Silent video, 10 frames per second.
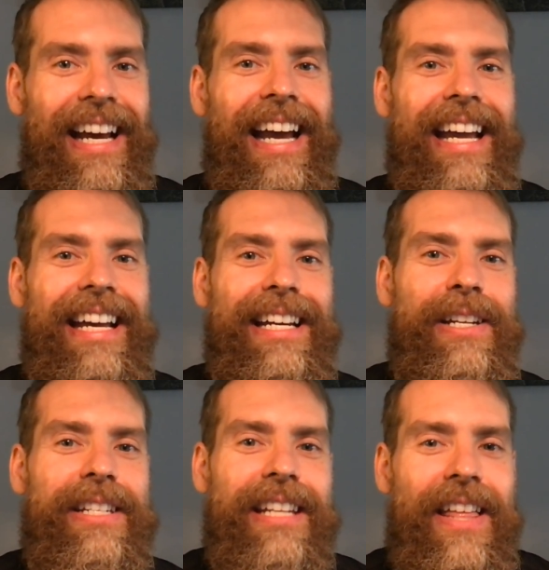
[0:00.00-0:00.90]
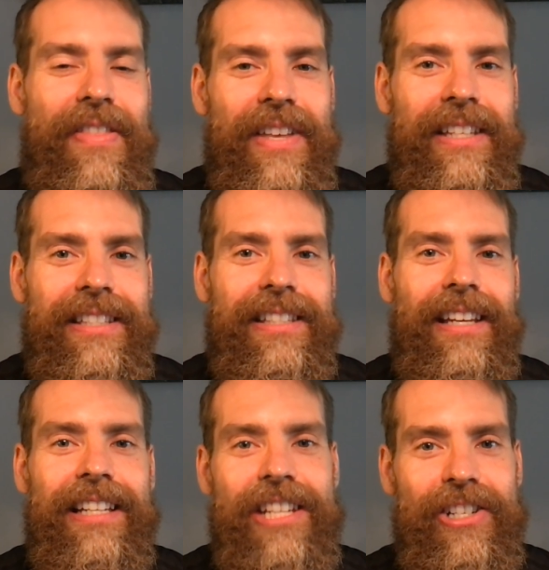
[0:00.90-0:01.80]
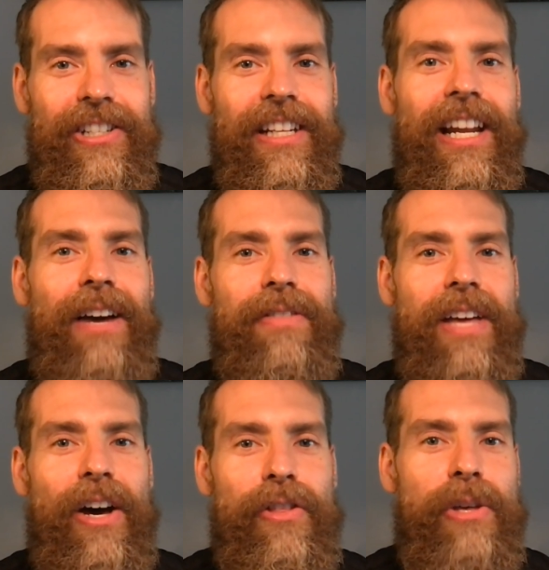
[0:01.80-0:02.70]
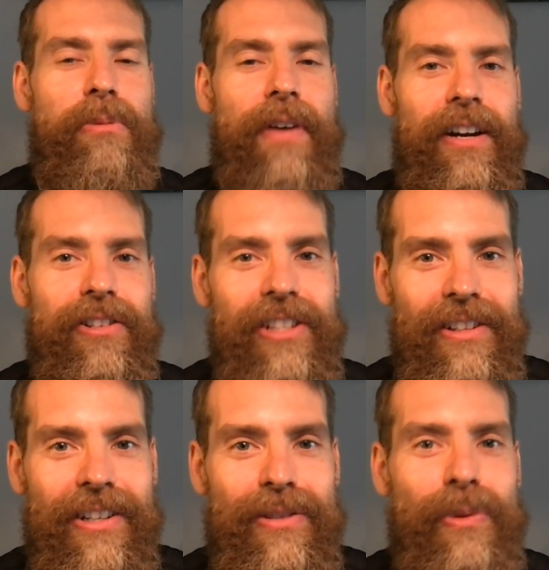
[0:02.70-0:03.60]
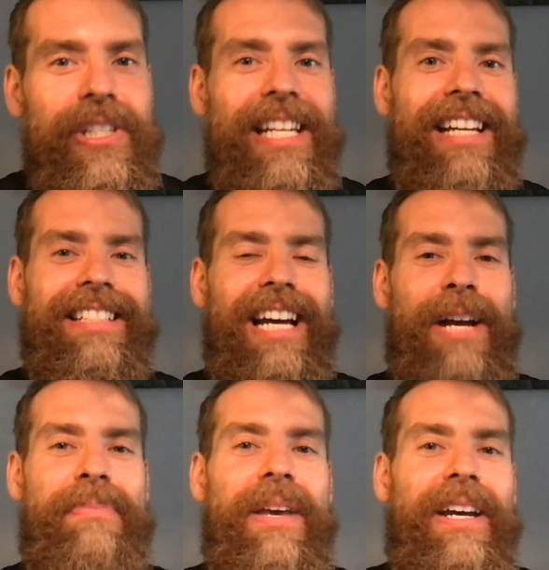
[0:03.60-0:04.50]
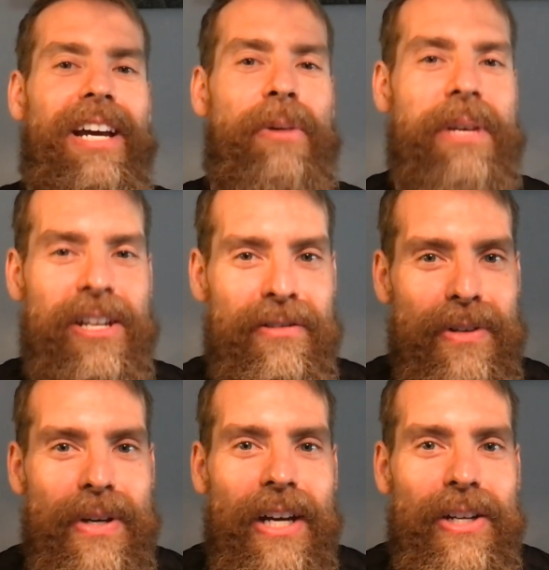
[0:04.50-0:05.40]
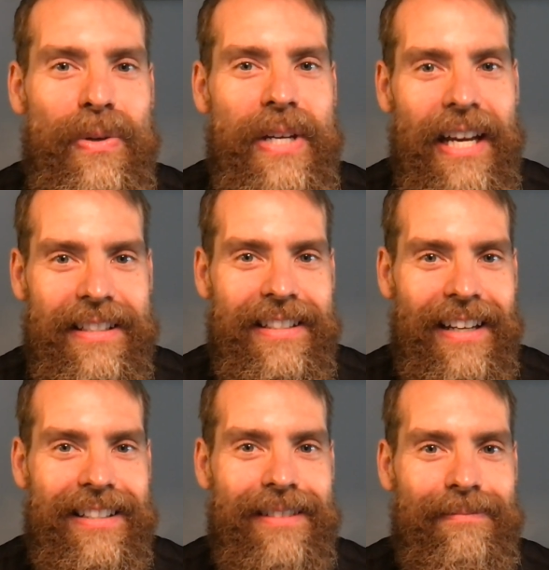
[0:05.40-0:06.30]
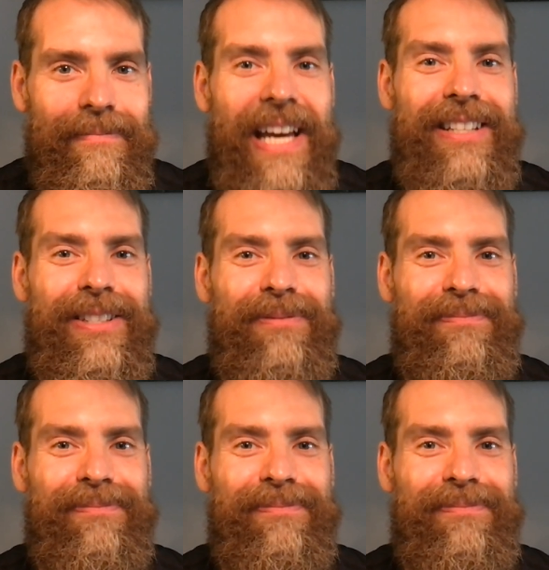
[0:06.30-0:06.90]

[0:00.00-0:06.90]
and this edition of the Healthy Provider series. We'll see you next time, and I'll be interviewing a new guest next. Thanks.